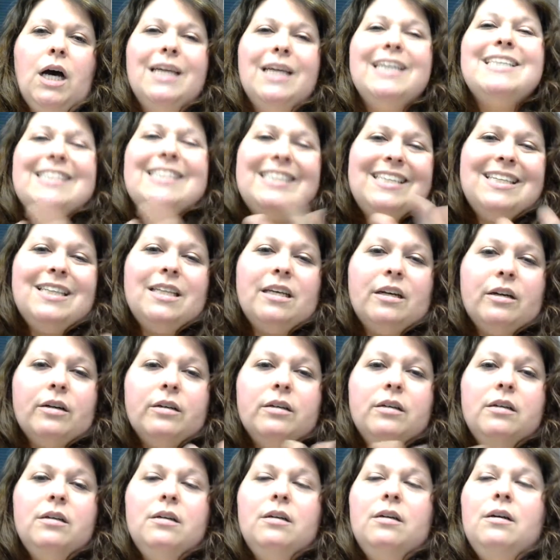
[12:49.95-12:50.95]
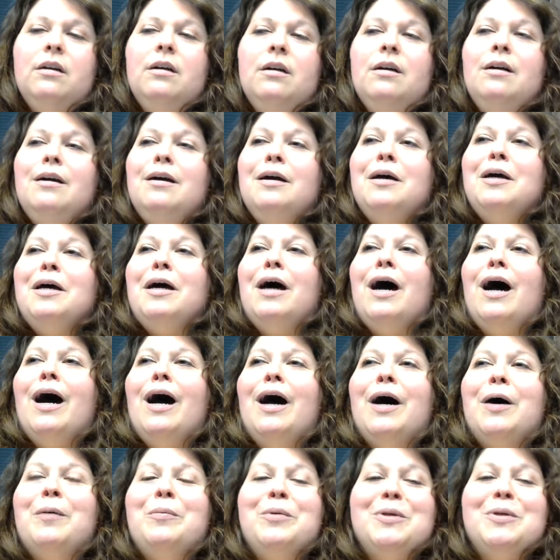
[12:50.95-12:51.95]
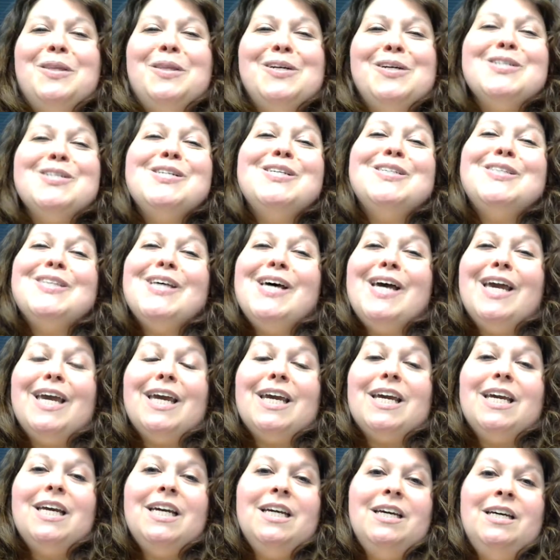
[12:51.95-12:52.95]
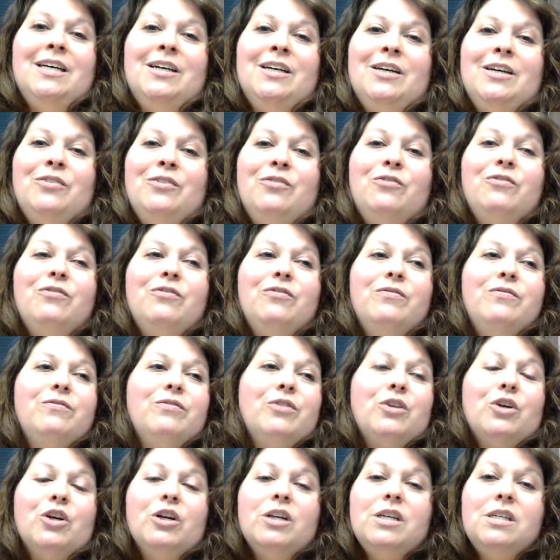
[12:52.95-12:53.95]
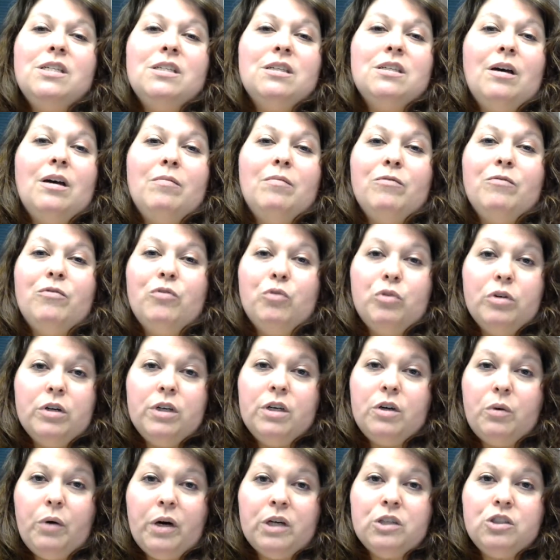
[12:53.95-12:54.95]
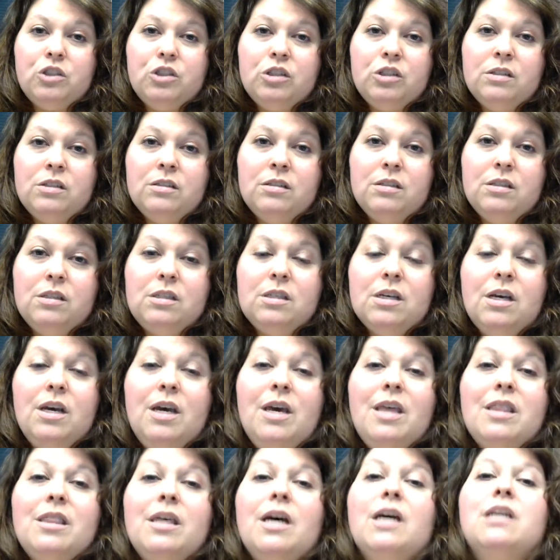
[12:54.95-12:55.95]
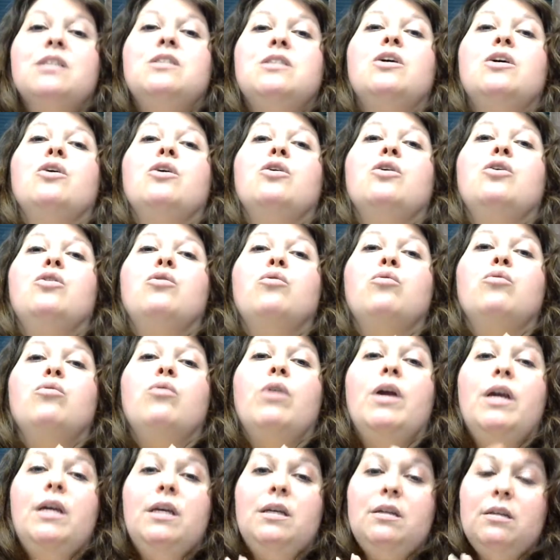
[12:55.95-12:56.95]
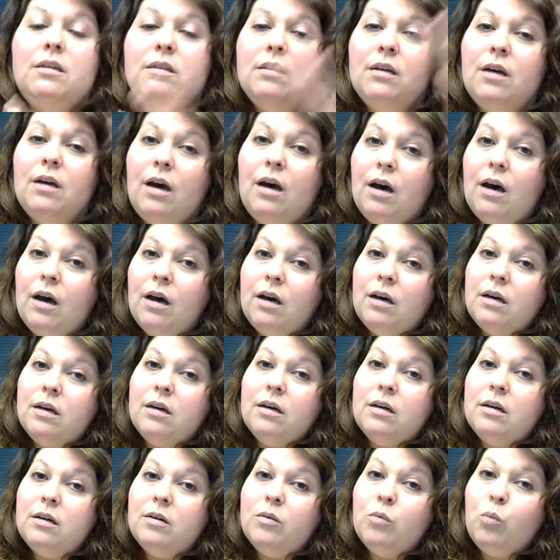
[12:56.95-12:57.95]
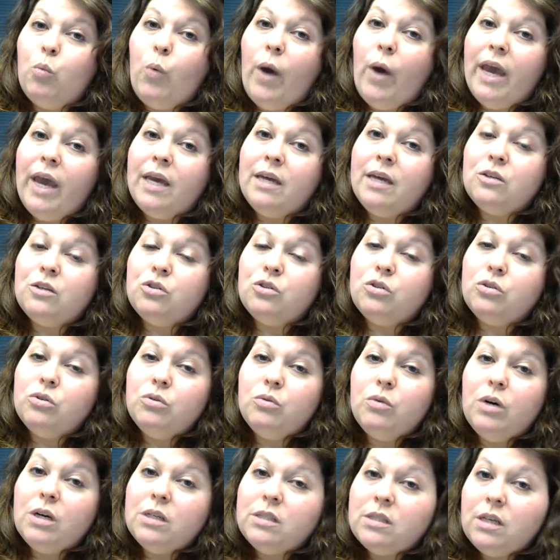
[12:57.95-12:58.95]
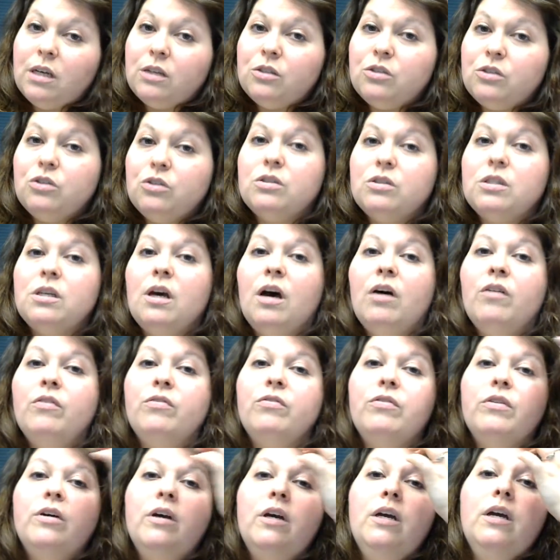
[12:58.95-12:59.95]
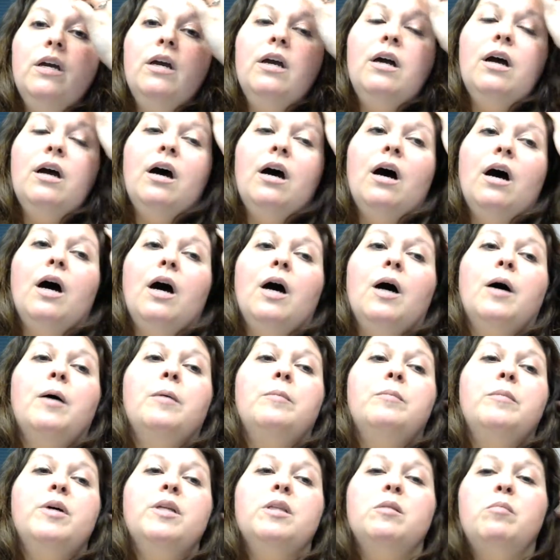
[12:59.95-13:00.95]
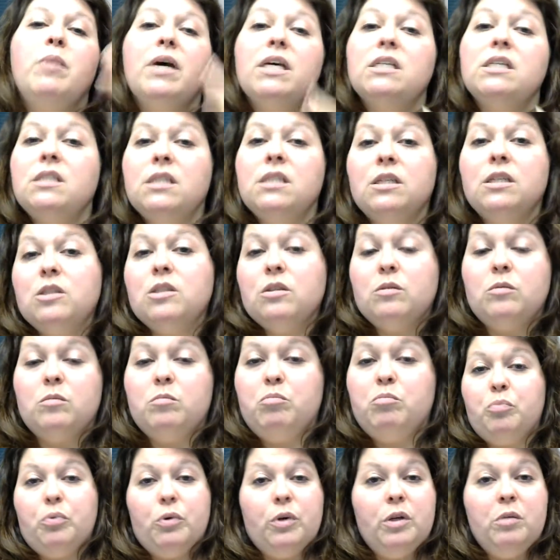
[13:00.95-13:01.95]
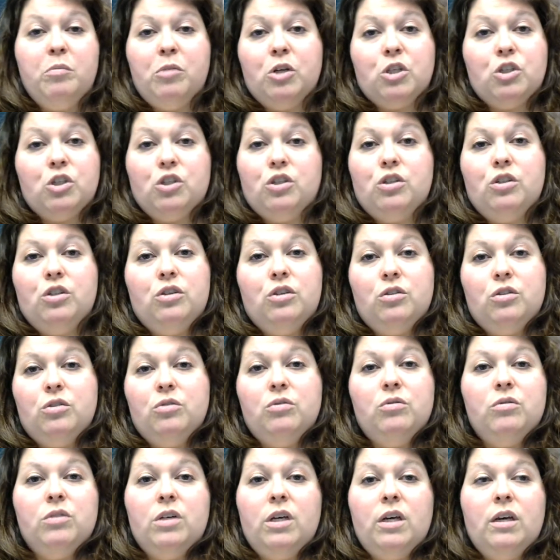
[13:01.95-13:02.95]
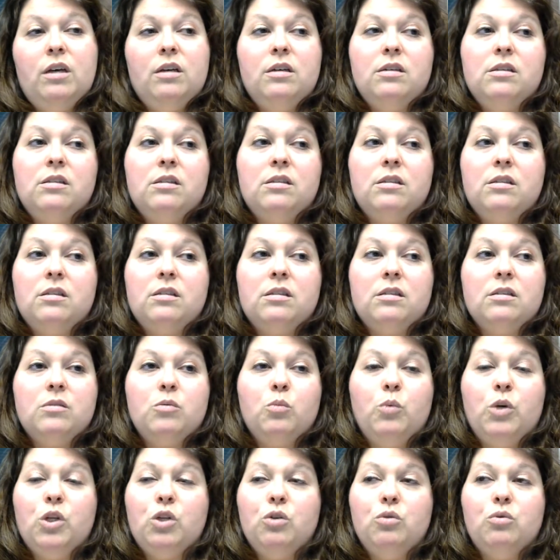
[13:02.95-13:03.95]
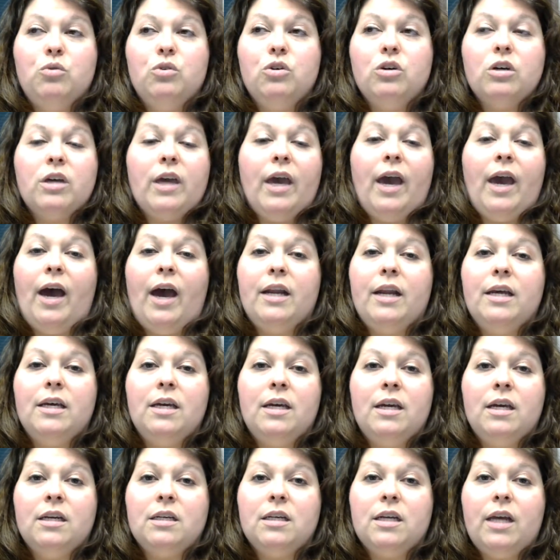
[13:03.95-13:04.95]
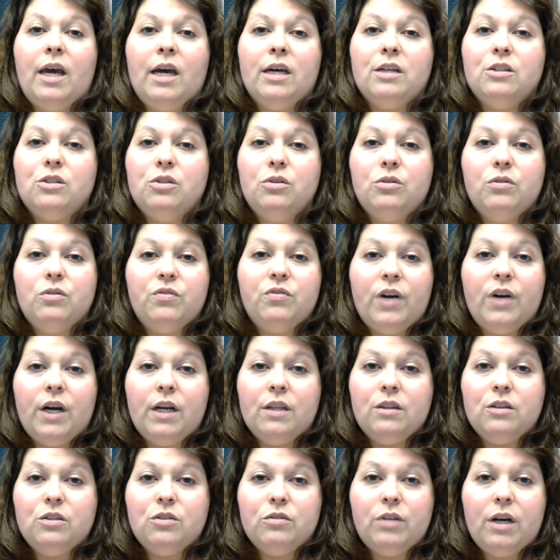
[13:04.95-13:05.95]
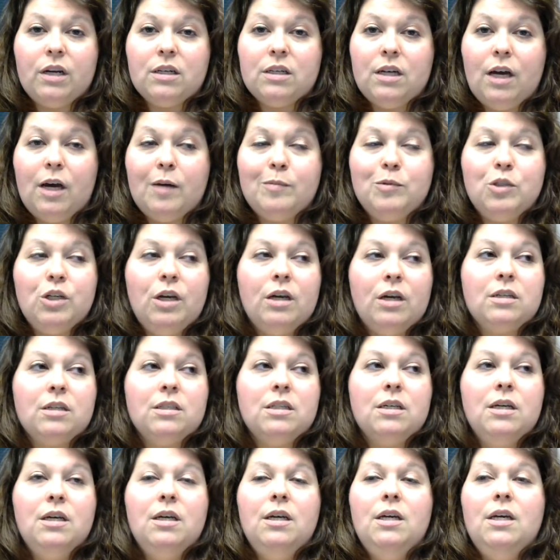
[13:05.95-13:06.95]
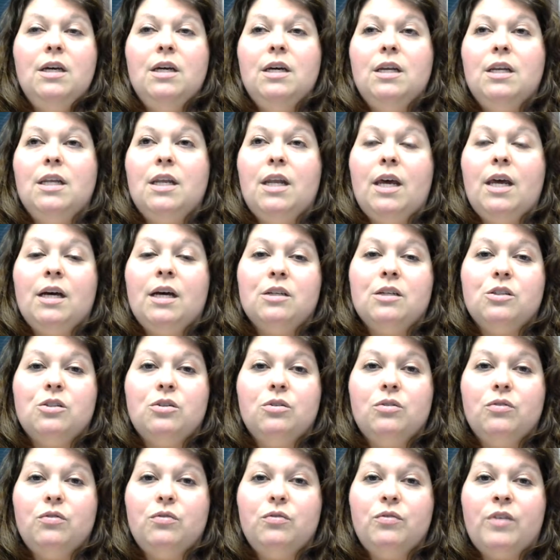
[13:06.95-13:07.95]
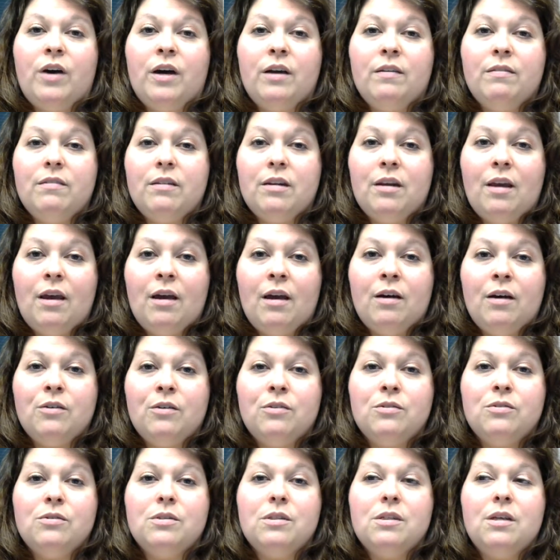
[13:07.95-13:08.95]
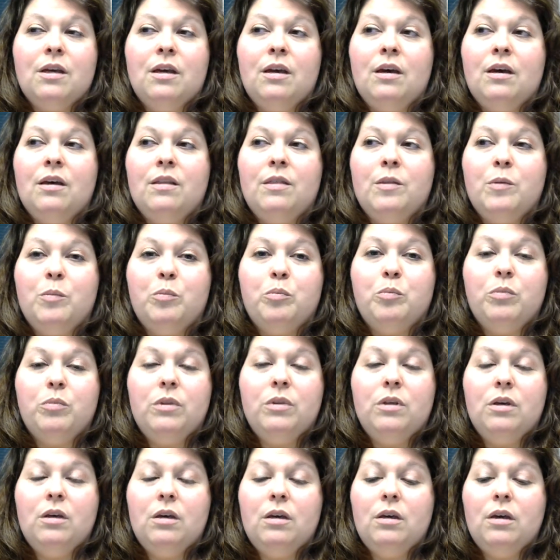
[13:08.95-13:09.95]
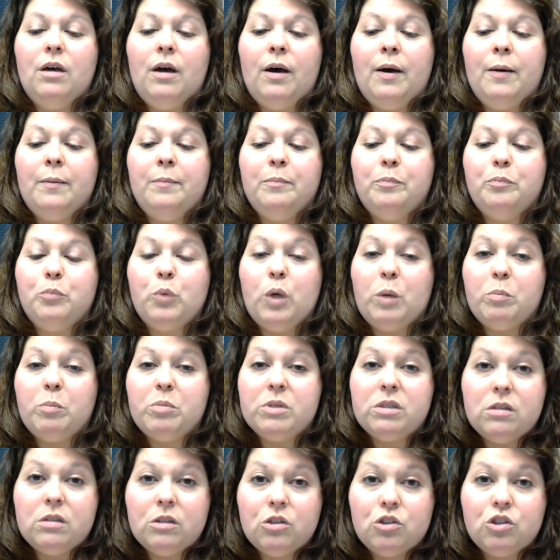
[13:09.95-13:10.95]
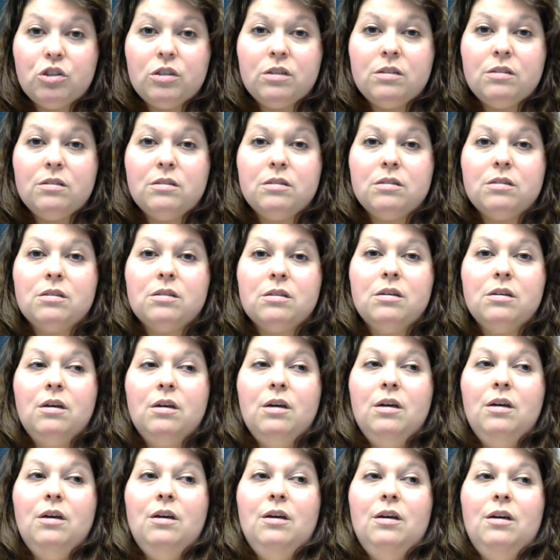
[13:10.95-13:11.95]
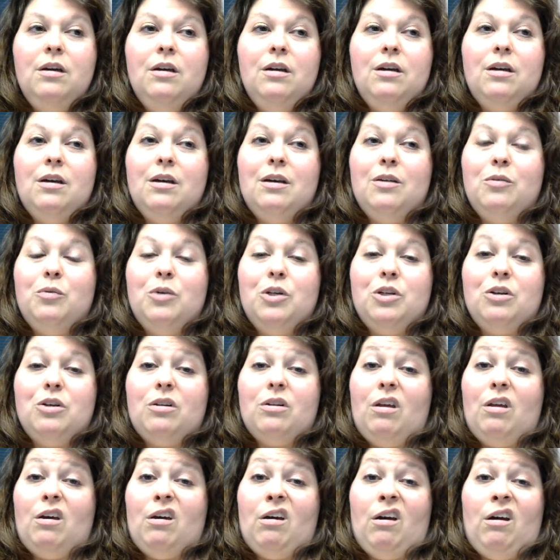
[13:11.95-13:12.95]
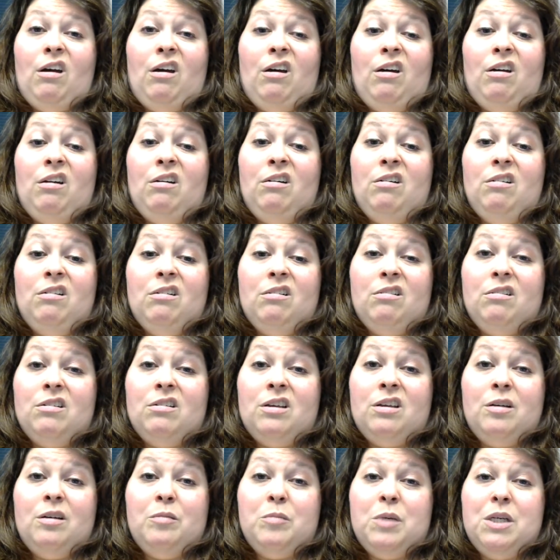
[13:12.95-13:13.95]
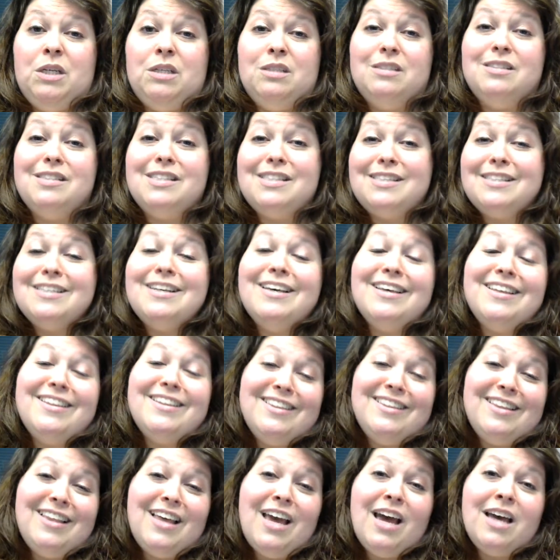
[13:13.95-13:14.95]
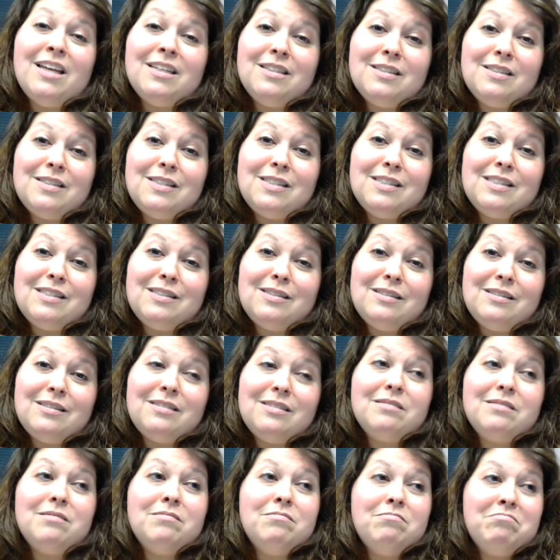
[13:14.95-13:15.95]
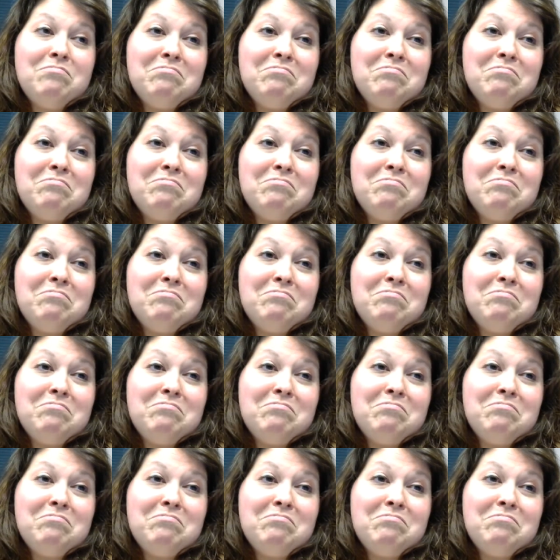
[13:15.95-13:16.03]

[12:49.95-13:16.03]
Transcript: It's in there. But there's like 30-some, 40 questions. That's a great way to assess yourself. And the best thing pretty much to do is when you look at it and it asks you to find the direct object and it asks you to find the nouns and the prepositions, when you're like, I don't know what that means, that's